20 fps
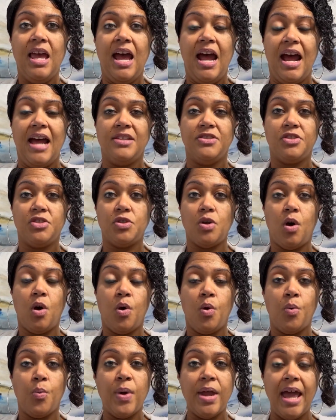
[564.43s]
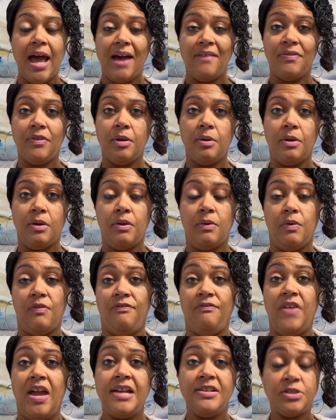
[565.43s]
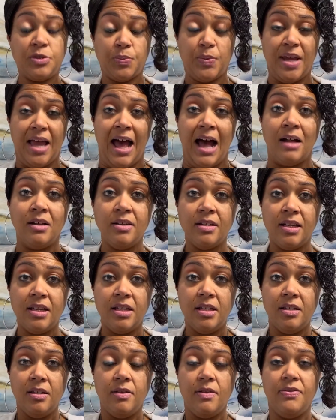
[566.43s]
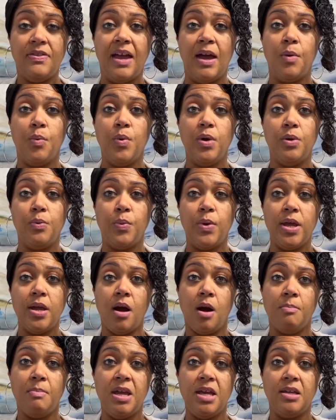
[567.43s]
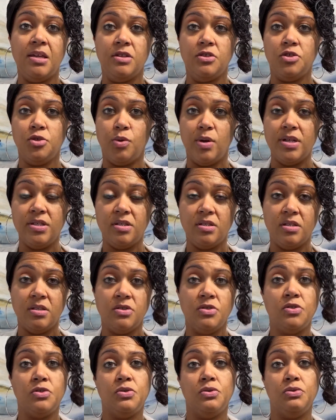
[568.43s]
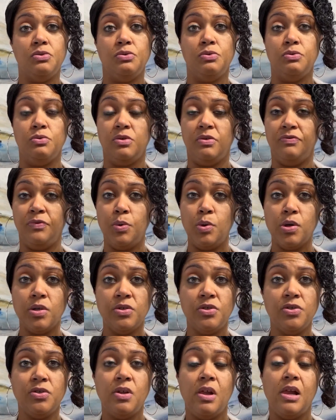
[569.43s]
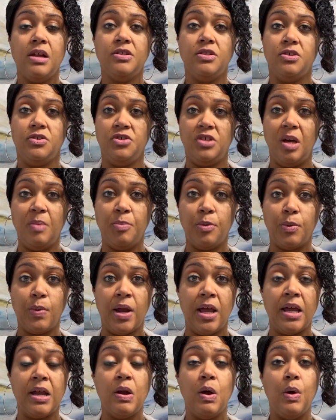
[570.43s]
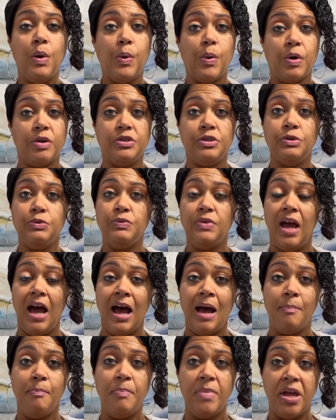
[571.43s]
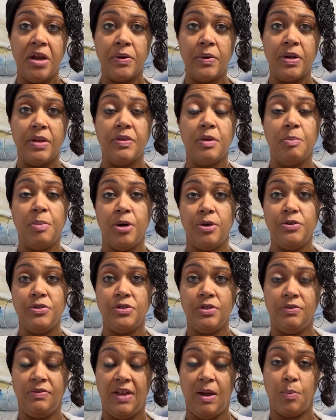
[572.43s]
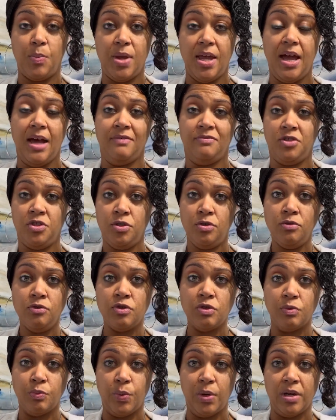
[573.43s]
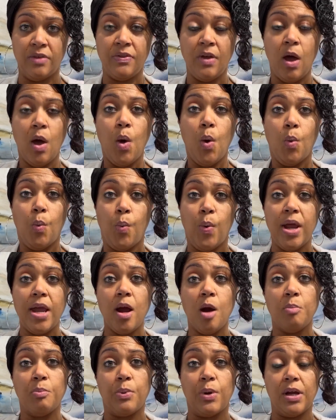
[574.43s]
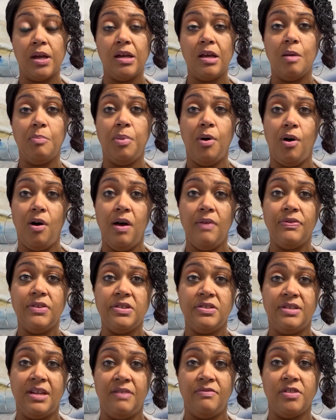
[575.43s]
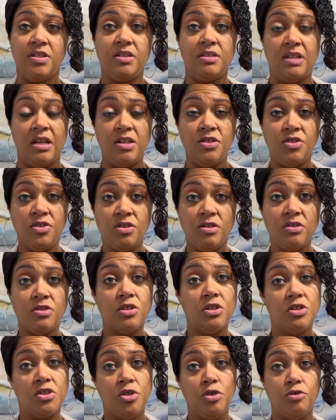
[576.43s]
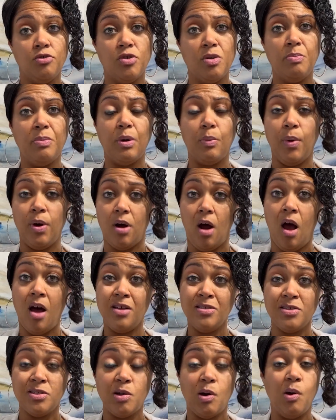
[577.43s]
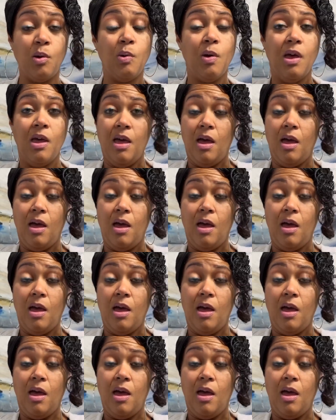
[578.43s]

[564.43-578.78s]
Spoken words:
And so we have to face reality that when we are making choices to divorce, to separate, or to not marry the person that we have children with, we are bringing upon this devastation to children, but we're also